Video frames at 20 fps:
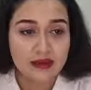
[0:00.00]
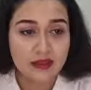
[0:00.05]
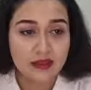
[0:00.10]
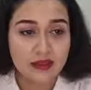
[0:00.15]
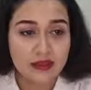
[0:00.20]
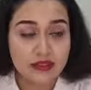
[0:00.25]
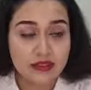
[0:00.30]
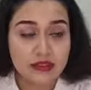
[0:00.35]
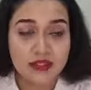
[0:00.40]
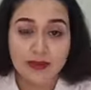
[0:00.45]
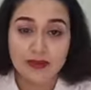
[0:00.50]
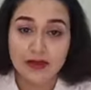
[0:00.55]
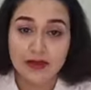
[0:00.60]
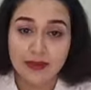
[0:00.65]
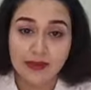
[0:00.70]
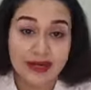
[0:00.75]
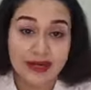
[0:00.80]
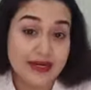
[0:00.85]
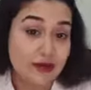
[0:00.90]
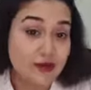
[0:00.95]
put some
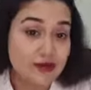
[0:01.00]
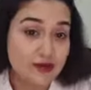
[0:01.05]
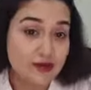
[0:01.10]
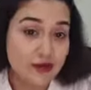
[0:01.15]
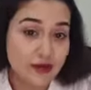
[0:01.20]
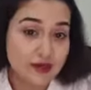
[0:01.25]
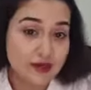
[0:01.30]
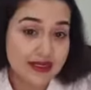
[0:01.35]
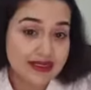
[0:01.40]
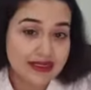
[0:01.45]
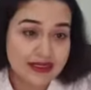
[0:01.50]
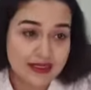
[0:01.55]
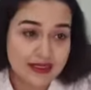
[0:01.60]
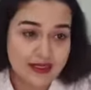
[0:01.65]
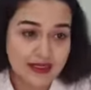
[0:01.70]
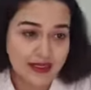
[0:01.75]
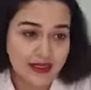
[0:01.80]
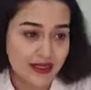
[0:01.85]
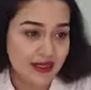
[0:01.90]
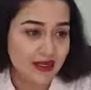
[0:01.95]
tomatoes on my
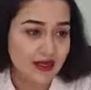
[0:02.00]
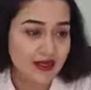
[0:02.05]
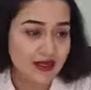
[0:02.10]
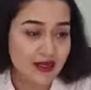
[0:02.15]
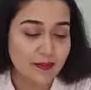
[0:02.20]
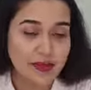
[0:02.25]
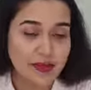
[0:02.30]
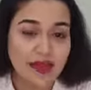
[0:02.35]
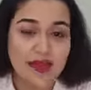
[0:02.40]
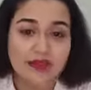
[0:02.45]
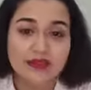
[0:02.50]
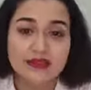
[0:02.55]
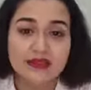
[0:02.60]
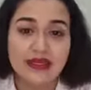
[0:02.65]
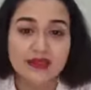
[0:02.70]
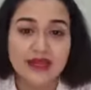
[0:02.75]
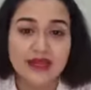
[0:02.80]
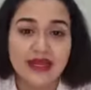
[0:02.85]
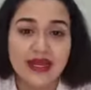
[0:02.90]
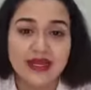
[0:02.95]
skin, I applied
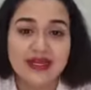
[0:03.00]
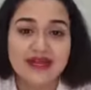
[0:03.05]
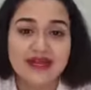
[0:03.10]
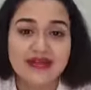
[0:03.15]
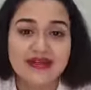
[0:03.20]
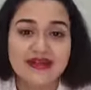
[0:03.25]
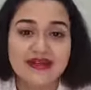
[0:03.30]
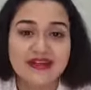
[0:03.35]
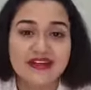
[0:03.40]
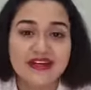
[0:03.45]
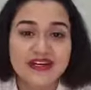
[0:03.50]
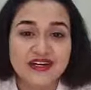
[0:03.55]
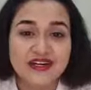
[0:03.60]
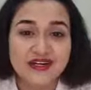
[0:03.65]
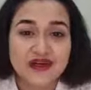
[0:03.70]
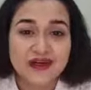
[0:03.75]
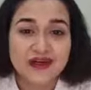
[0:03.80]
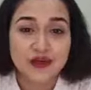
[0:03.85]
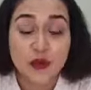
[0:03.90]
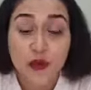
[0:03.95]
some egg
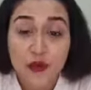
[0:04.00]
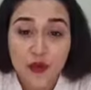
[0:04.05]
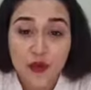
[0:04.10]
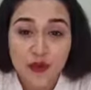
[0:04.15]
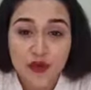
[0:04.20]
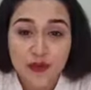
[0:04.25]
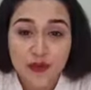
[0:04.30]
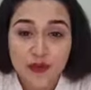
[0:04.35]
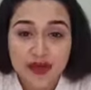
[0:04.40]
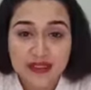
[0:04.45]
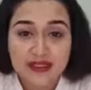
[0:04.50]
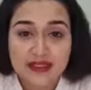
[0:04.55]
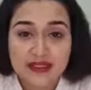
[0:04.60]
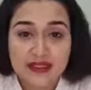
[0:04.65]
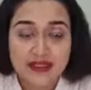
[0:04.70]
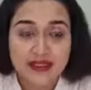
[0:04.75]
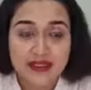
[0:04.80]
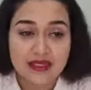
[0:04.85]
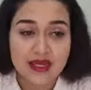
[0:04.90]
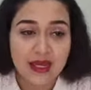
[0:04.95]
yolk on my
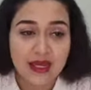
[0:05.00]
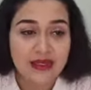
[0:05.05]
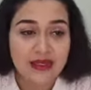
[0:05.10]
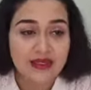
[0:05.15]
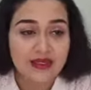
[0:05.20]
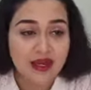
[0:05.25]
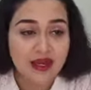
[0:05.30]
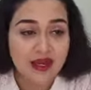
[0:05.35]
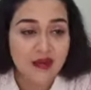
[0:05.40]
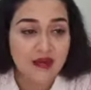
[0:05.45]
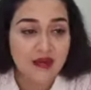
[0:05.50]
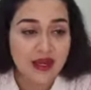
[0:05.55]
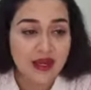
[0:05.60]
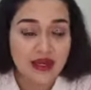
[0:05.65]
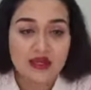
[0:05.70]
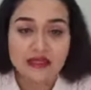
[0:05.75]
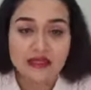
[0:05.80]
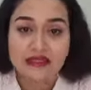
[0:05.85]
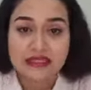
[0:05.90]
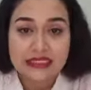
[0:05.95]
skin, and now
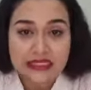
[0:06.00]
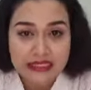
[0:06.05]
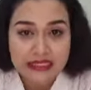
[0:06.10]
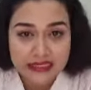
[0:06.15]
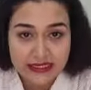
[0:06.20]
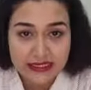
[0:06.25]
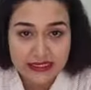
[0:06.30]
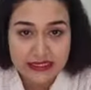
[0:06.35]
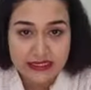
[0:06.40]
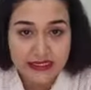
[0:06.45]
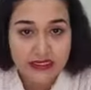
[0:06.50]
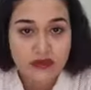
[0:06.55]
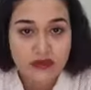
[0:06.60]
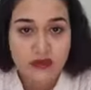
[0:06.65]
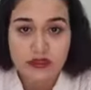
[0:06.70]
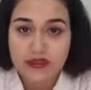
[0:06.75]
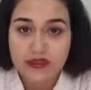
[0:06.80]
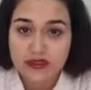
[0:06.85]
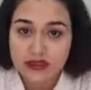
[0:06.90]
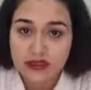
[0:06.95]
it's irritating
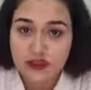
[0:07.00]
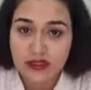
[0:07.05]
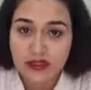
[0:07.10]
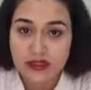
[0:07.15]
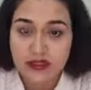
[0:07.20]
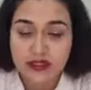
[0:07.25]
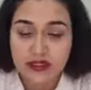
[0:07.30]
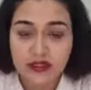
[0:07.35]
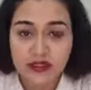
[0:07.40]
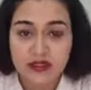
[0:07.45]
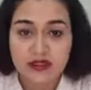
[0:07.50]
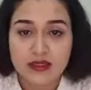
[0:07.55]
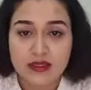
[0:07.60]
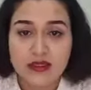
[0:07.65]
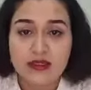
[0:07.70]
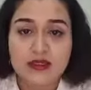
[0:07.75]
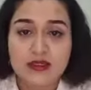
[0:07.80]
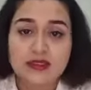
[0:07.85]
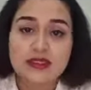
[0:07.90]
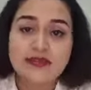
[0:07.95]
or it's burning.
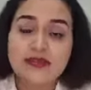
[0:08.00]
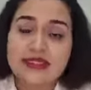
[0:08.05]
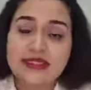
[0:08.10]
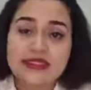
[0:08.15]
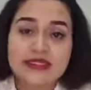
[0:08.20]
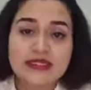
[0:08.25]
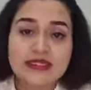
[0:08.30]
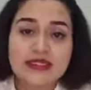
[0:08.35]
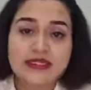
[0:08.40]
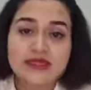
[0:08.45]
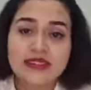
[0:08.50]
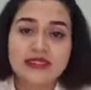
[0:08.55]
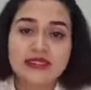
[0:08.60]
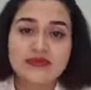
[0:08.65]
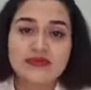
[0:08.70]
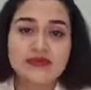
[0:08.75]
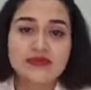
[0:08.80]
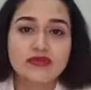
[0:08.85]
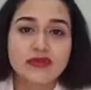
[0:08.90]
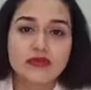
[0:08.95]
See, basically these
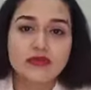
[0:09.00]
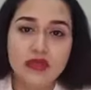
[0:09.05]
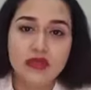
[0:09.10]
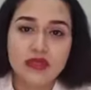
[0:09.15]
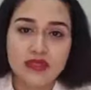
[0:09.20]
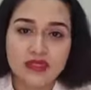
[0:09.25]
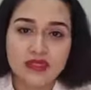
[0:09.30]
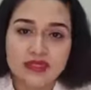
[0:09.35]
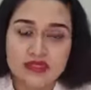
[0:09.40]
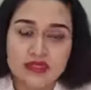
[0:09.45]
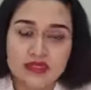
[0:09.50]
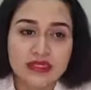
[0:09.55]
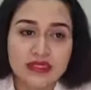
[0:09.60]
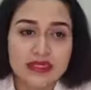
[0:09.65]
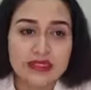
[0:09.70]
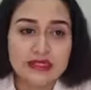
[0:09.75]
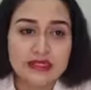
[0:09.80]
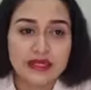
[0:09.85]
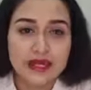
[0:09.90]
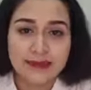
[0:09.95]
food products, they
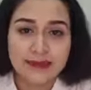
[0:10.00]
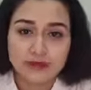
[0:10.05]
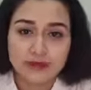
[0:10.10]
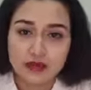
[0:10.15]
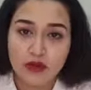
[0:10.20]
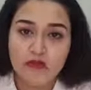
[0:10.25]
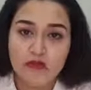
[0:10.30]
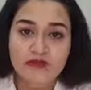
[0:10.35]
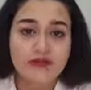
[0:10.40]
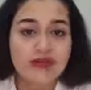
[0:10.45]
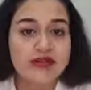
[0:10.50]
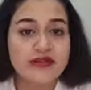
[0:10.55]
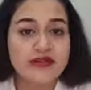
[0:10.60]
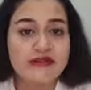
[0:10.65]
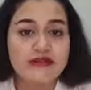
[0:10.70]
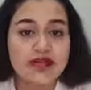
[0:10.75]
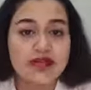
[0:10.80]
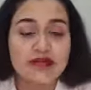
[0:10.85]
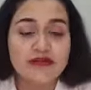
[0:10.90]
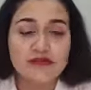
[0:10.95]
get absorbed very
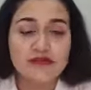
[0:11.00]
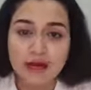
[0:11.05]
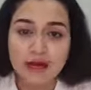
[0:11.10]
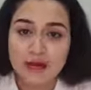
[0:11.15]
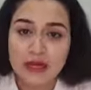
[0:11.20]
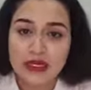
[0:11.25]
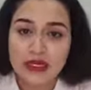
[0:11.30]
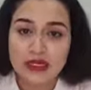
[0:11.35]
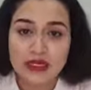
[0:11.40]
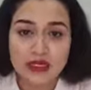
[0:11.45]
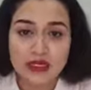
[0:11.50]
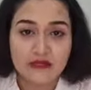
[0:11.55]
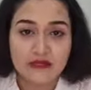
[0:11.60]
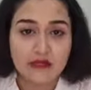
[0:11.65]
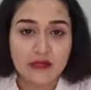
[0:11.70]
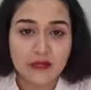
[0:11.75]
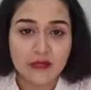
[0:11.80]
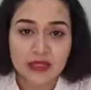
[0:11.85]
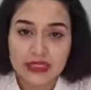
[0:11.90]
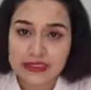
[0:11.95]
well from our gut,
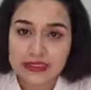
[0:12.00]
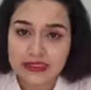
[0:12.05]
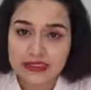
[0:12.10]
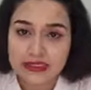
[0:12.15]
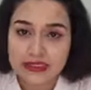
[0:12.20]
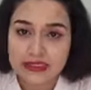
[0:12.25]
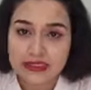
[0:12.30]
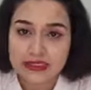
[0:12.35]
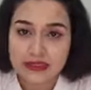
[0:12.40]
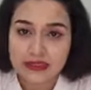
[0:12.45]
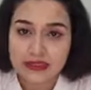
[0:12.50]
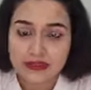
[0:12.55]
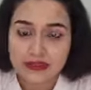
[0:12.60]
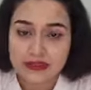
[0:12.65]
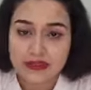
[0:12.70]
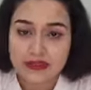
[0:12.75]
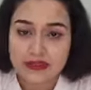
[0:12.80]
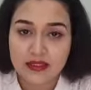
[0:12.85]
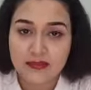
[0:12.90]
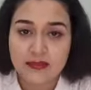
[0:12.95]
from our intestinal
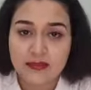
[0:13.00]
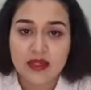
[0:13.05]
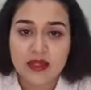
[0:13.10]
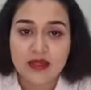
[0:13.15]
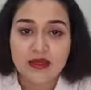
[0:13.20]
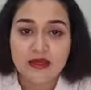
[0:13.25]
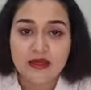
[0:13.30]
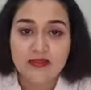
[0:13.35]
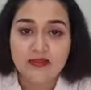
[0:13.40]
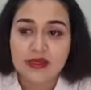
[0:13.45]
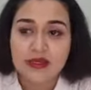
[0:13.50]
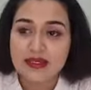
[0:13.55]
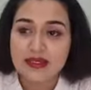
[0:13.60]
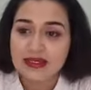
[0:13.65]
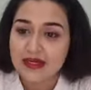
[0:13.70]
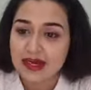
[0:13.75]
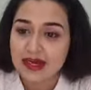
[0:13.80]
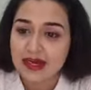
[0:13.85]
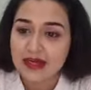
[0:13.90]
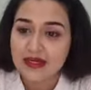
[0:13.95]
system, but
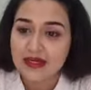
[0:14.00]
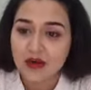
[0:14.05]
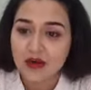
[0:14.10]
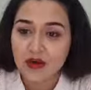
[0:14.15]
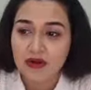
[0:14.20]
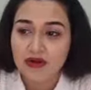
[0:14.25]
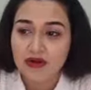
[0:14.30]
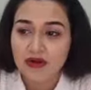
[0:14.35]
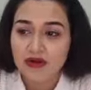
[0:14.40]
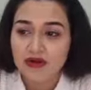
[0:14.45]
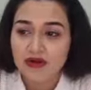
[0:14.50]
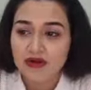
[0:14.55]
they are not